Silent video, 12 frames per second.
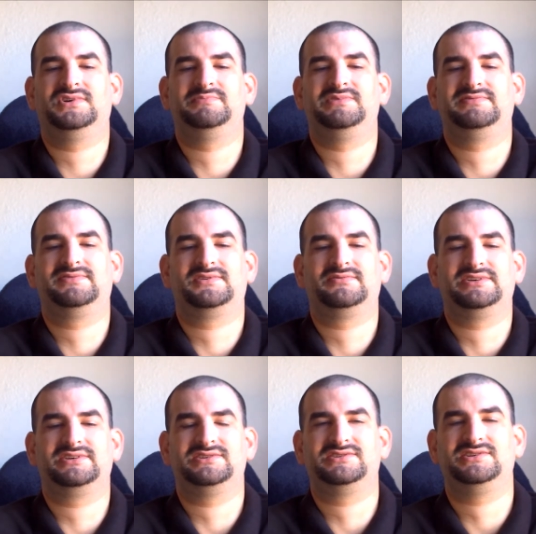but before we
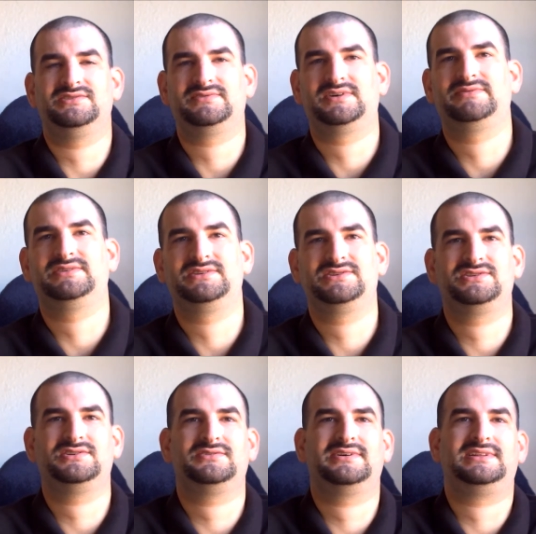continue on with the
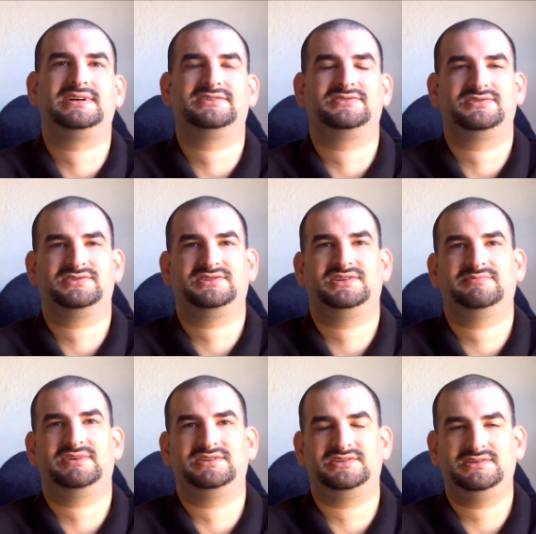show, I'd like to extend
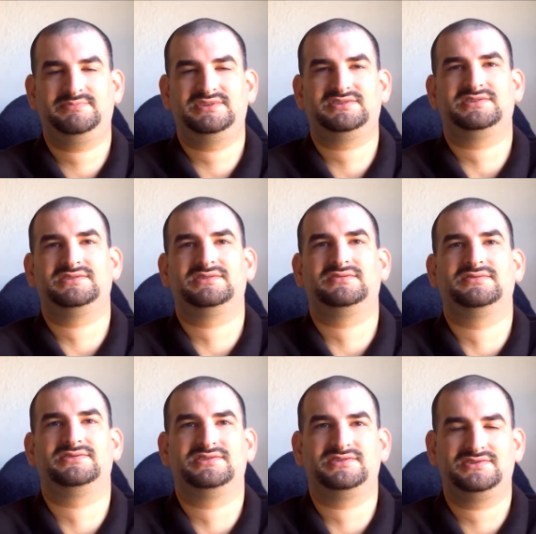my deepest
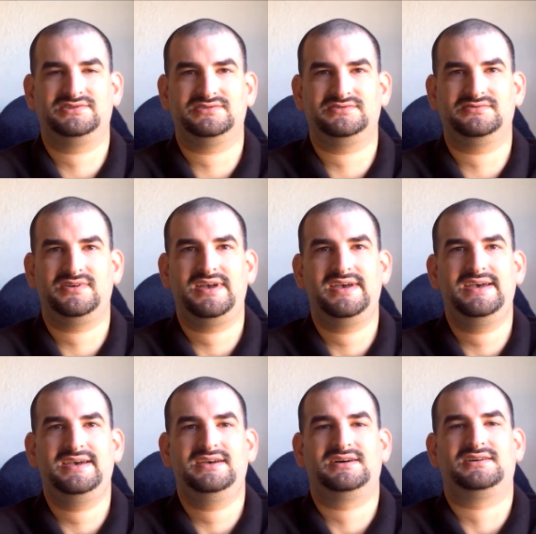condolences to
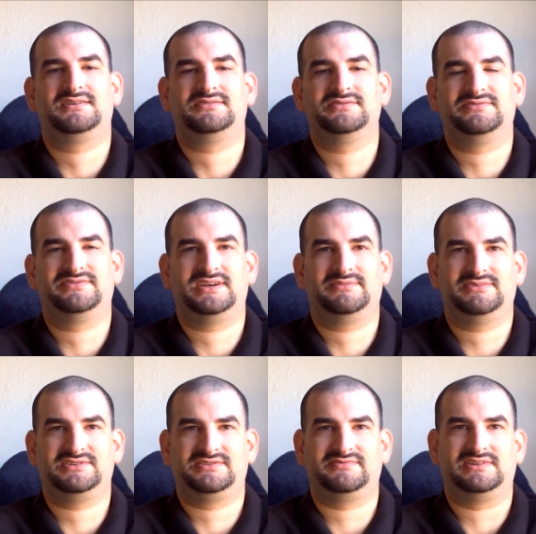all the
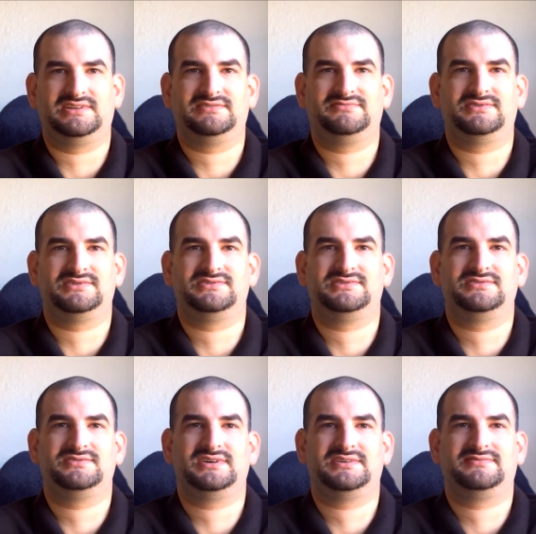families of the loved ones who
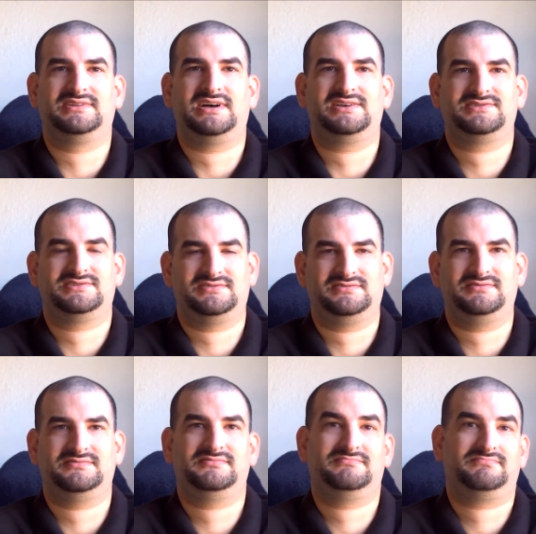have lost
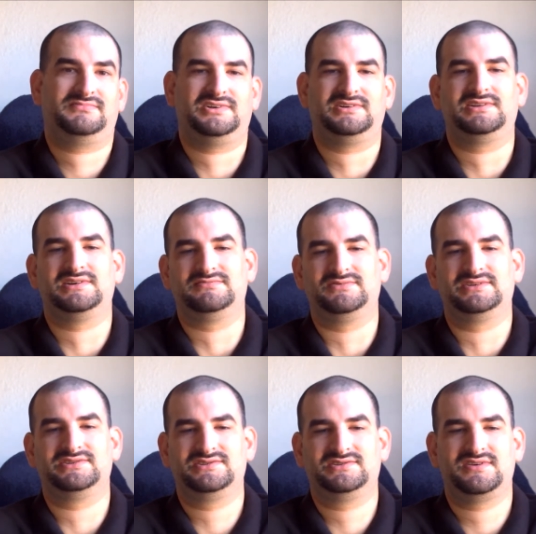their loved
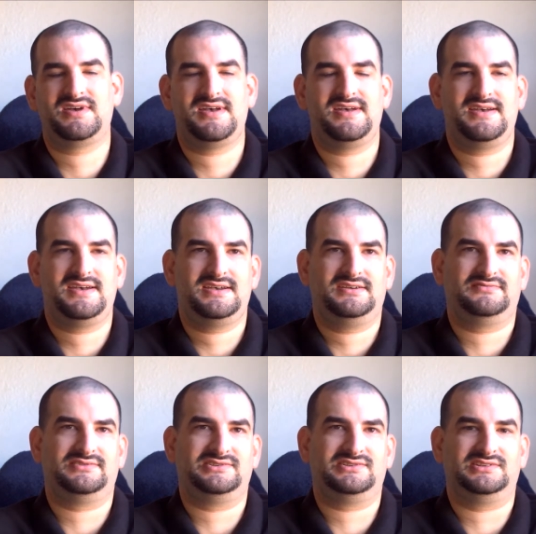ones
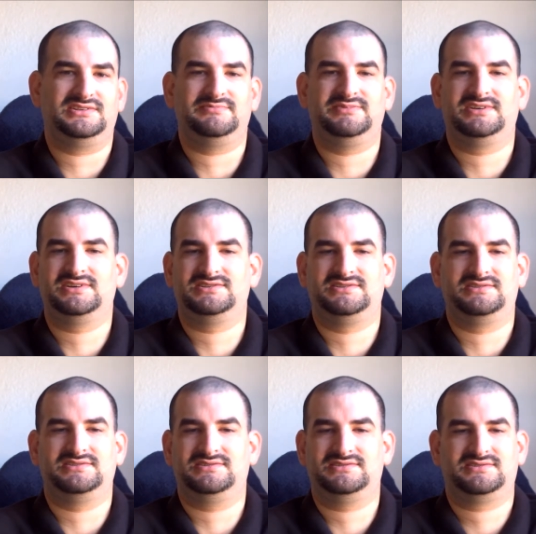recently because of
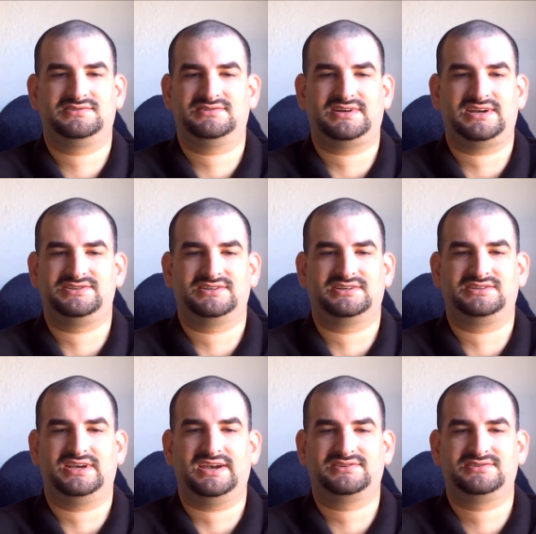these tragic
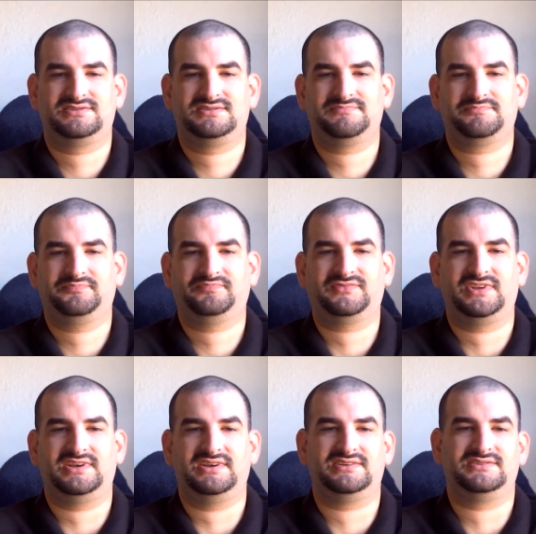attacks
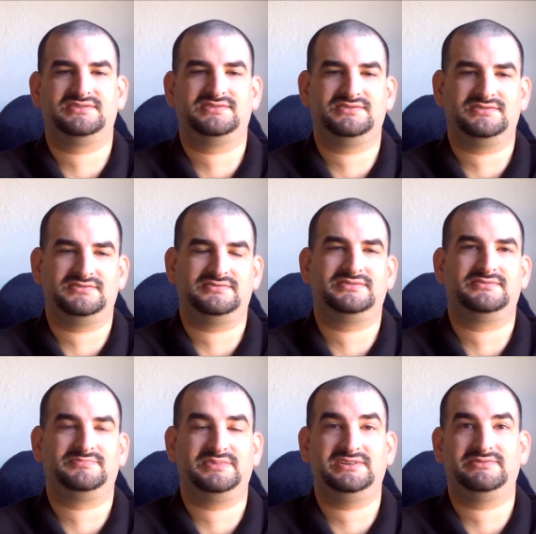and to
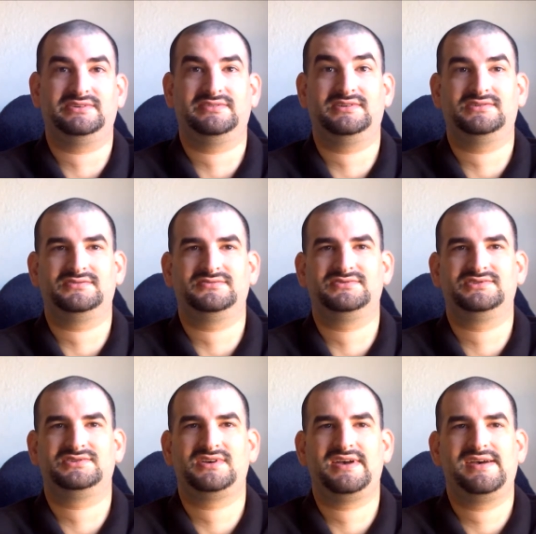be with those